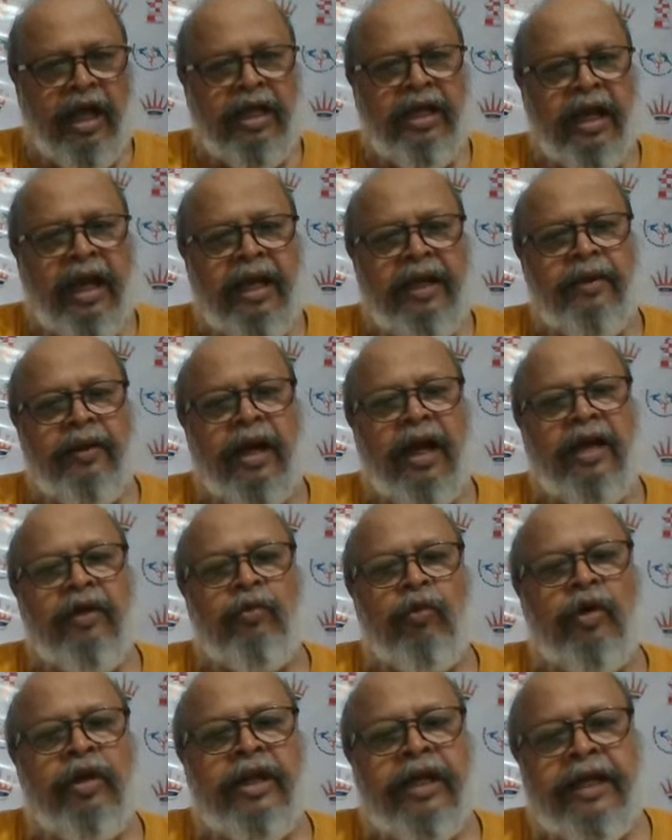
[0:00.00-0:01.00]
I
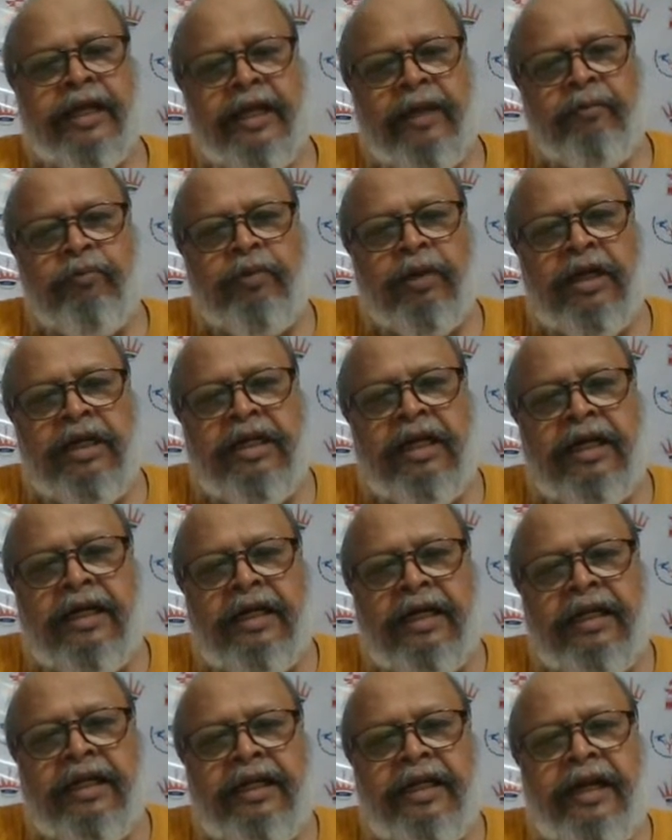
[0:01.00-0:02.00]
won a game
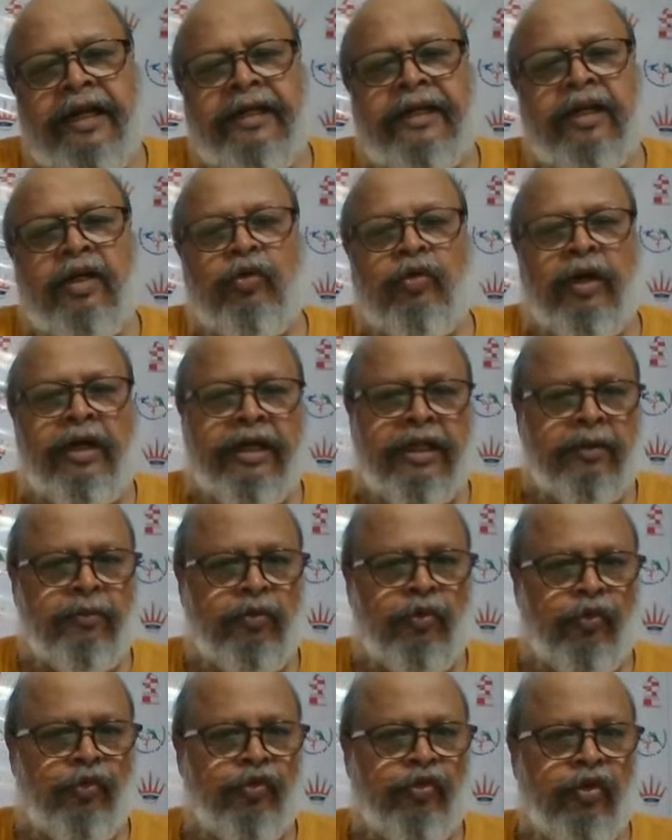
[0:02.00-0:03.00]
brilliantly in 1820
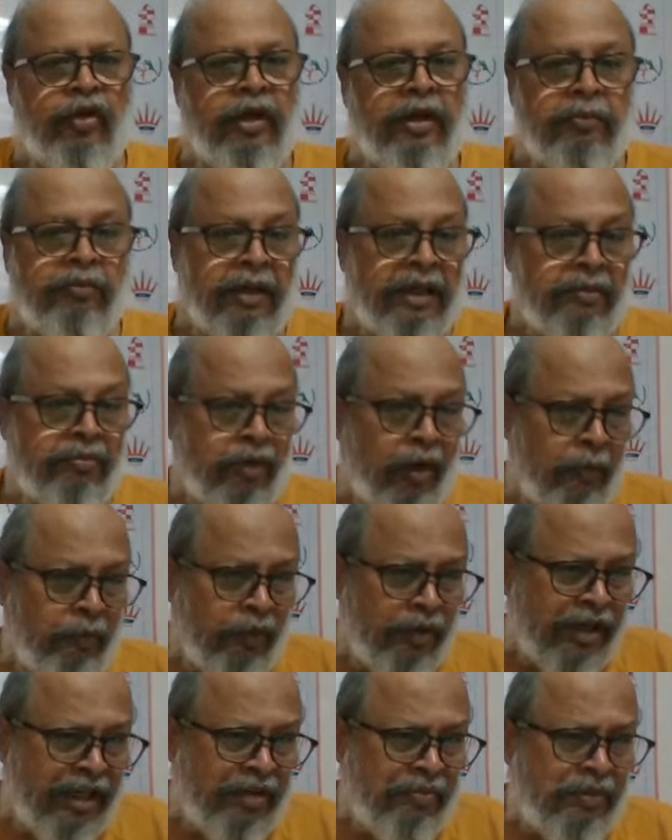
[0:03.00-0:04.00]
moves, but my
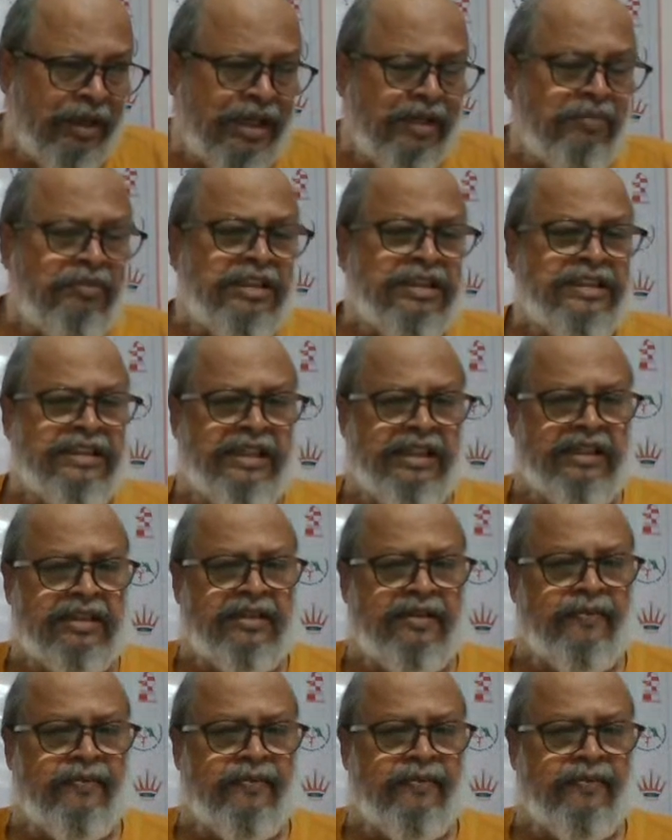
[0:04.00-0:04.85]
opponent made a mistake.